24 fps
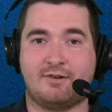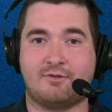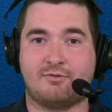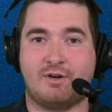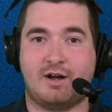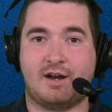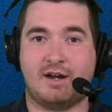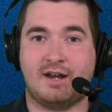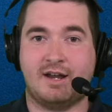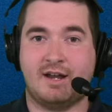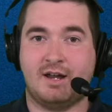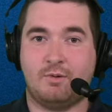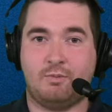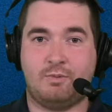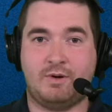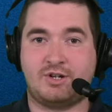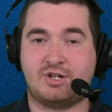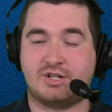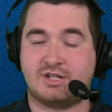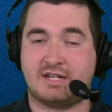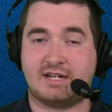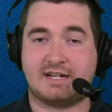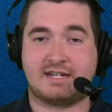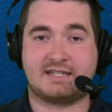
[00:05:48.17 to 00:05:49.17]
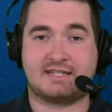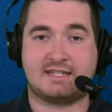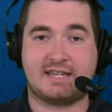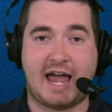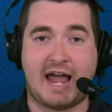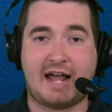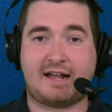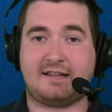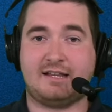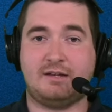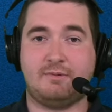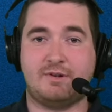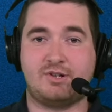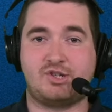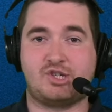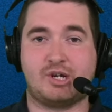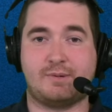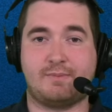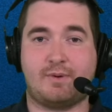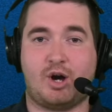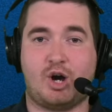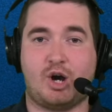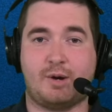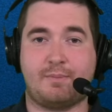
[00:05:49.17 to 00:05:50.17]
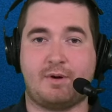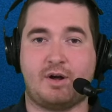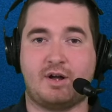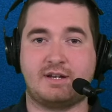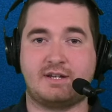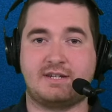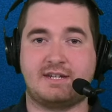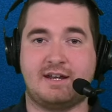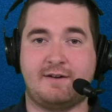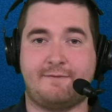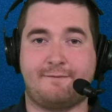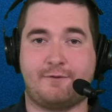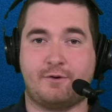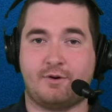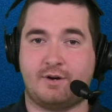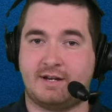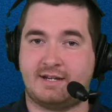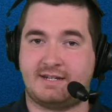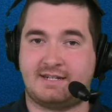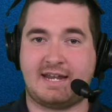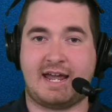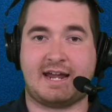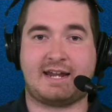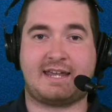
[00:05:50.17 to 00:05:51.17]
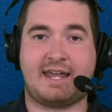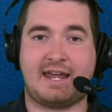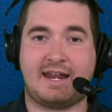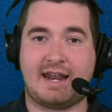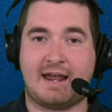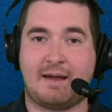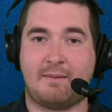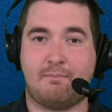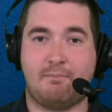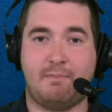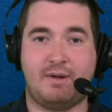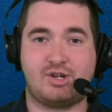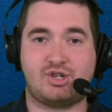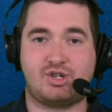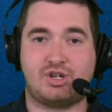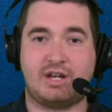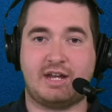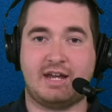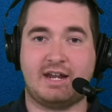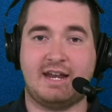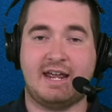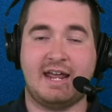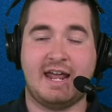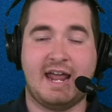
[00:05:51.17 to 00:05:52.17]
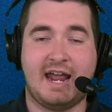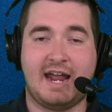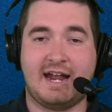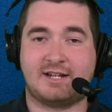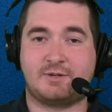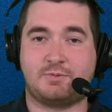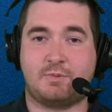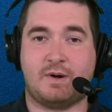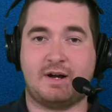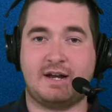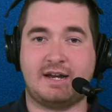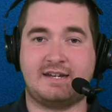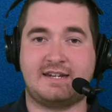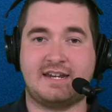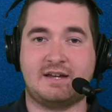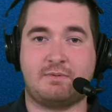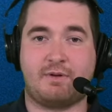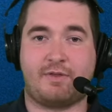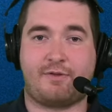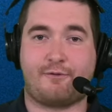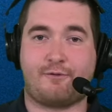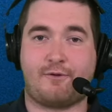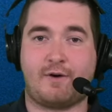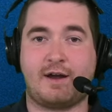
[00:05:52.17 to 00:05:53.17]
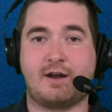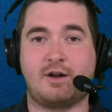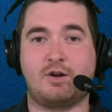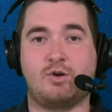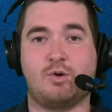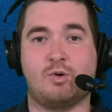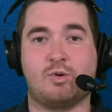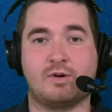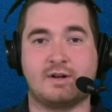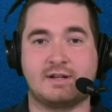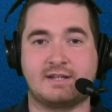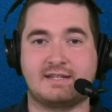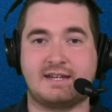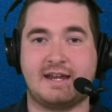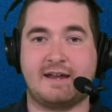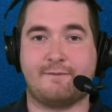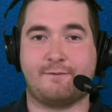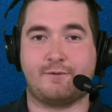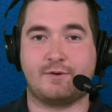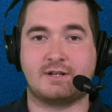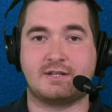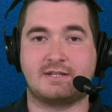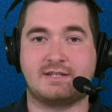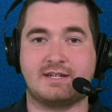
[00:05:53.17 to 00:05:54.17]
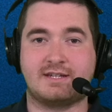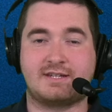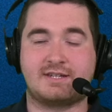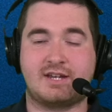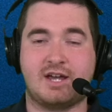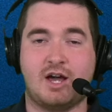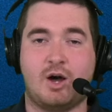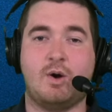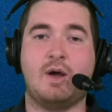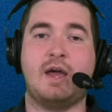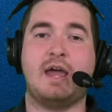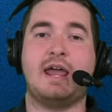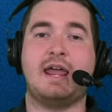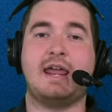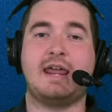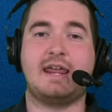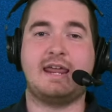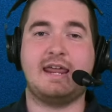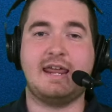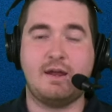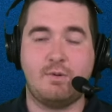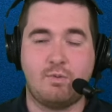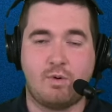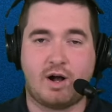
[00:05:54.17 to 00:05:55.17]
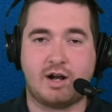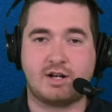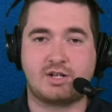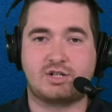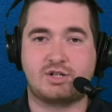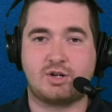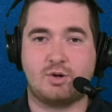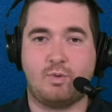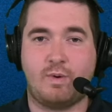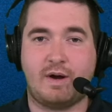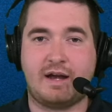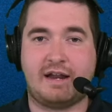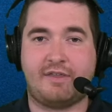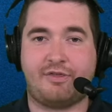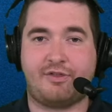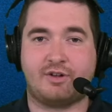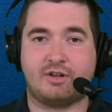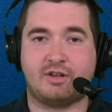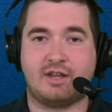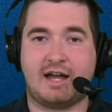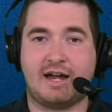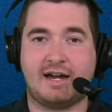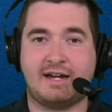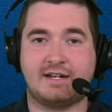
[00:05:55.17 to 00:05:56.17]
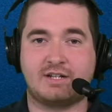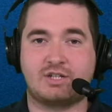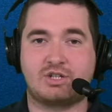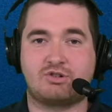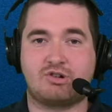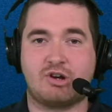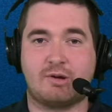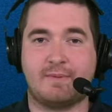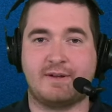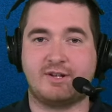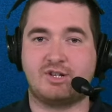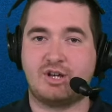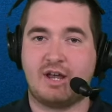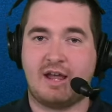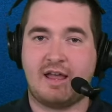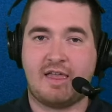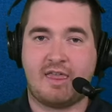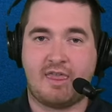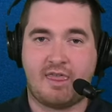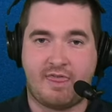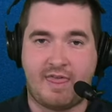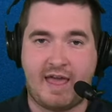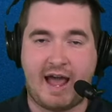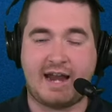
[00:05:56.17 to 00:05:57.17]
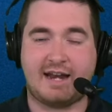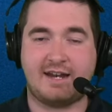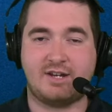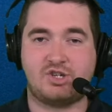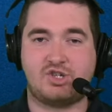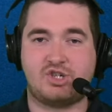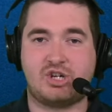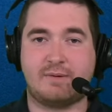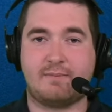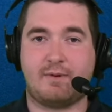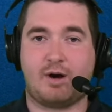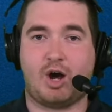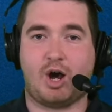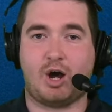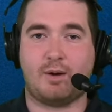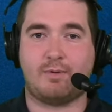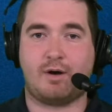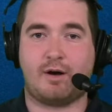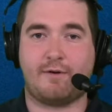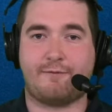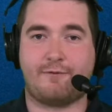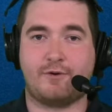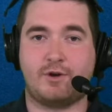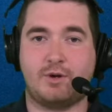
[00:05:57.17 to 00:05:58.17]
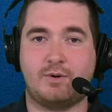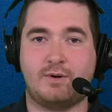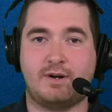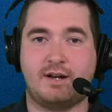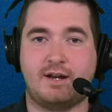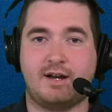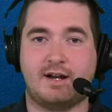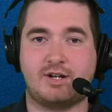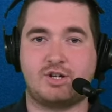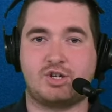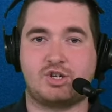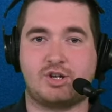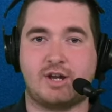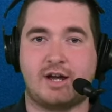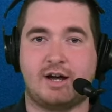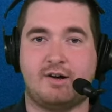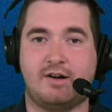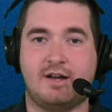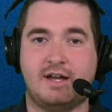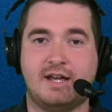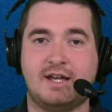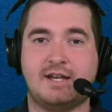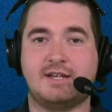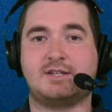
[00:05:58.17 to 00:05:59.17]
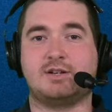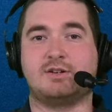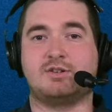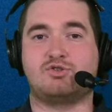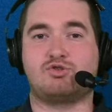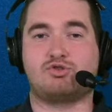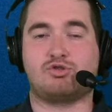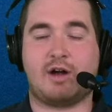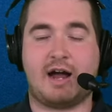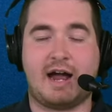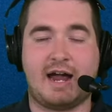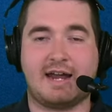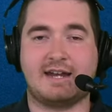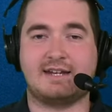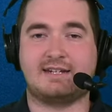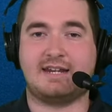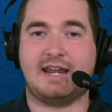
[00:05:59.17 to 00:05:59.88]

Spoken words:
the run, which is exactly what Jim Harbaugh did for a decade at Michigan. It's what he did with Frank Gore in San Francisco. He wants to win at the line of scrimmage. That is Jim Harbaugh for you in a nutshell. So try and